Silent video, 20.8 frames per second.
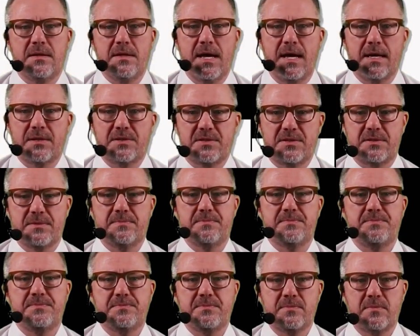Next,
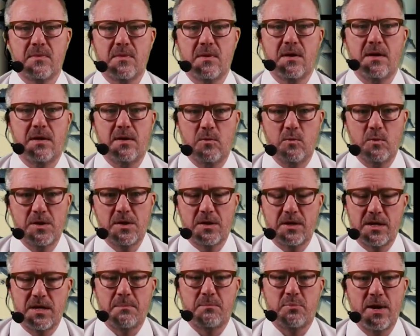we
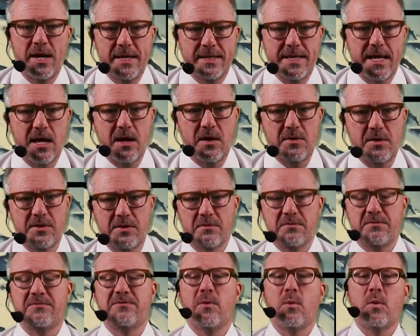are going to break down
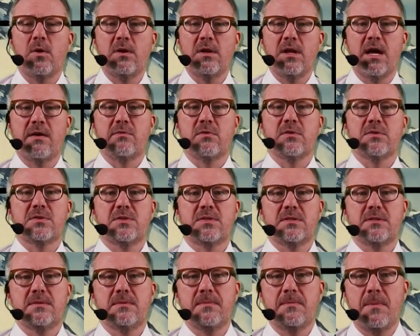the 4
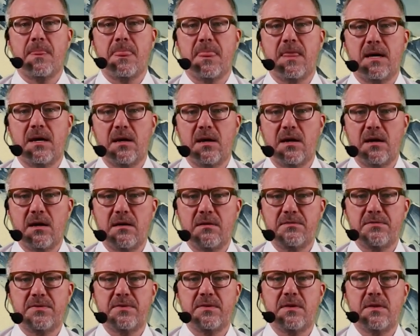levels
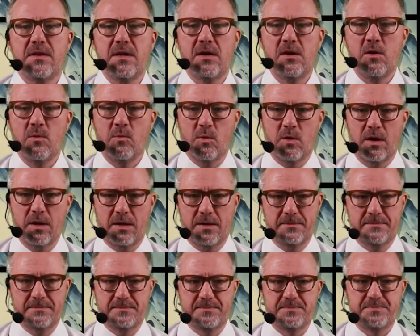of the
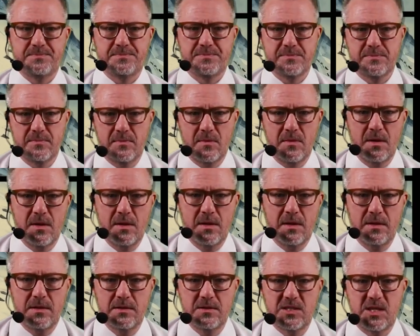homework.
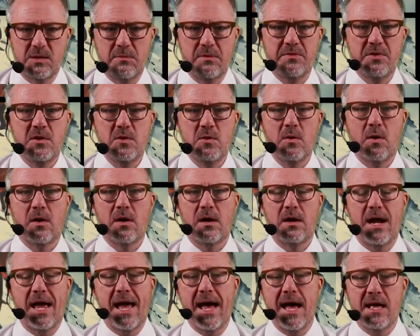Some of you
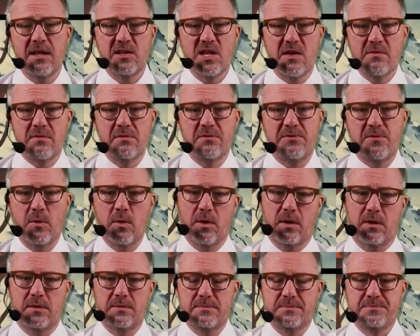are at level
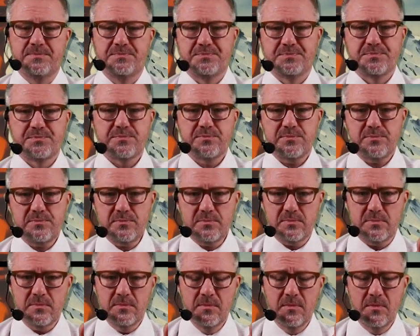4.
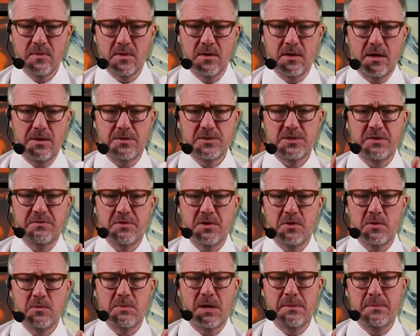Others
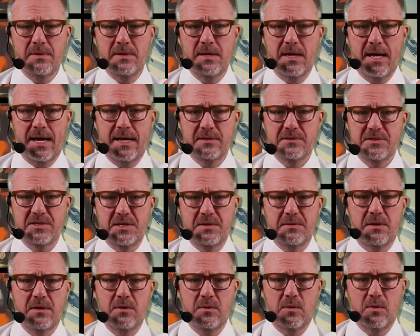of you may be at
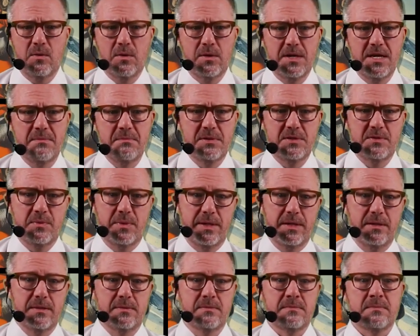0 or in
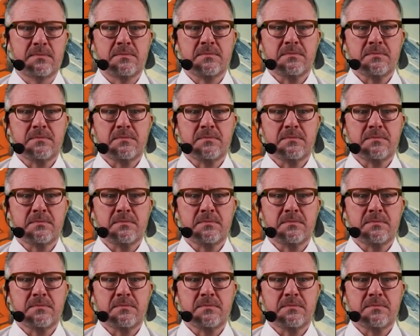between.